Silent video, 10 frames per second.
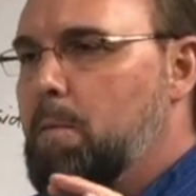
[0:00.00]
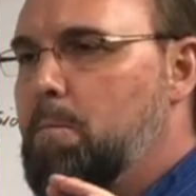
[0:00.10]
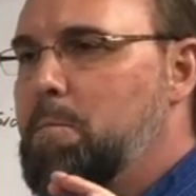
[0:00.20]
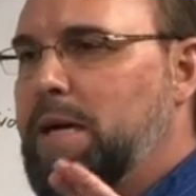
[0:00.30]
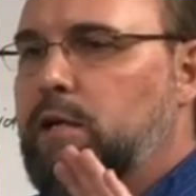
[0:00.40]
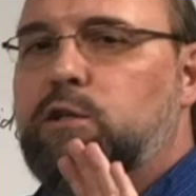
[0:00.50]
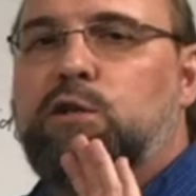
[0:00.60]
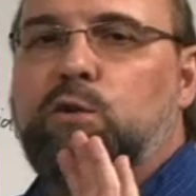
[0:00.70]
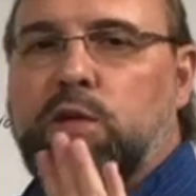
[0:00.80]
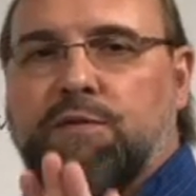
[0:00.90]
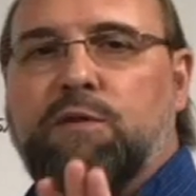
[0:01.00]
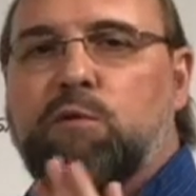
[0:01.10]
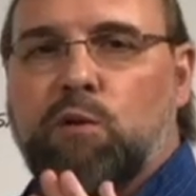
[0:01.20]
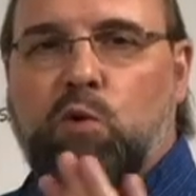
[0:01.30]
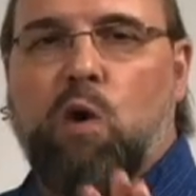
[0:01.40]
meet two
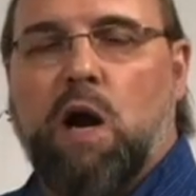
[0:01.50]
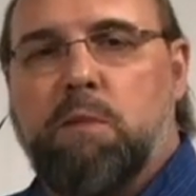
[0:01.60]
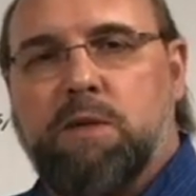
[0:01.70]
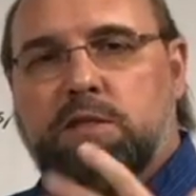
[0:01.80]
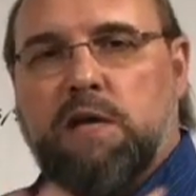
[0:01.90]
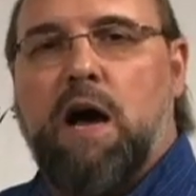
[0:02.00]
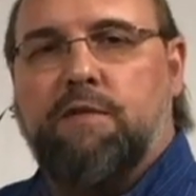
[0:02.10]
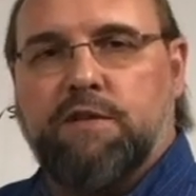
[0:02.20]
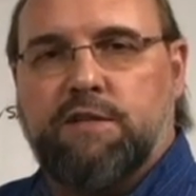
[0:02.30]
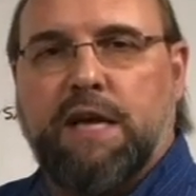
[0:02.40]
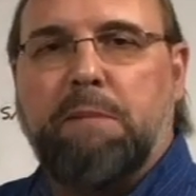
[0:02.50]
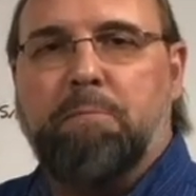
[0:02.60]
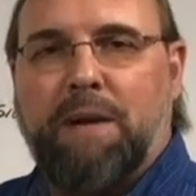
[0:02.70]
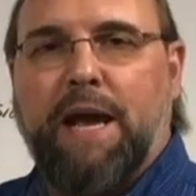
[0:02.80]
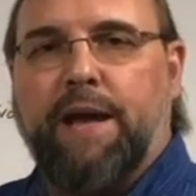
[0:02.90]
different requirements on the same
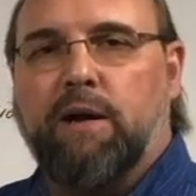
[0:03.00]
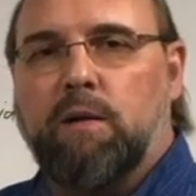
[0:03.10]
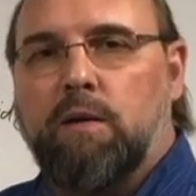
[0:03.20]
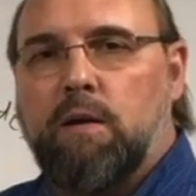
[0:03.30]
panel.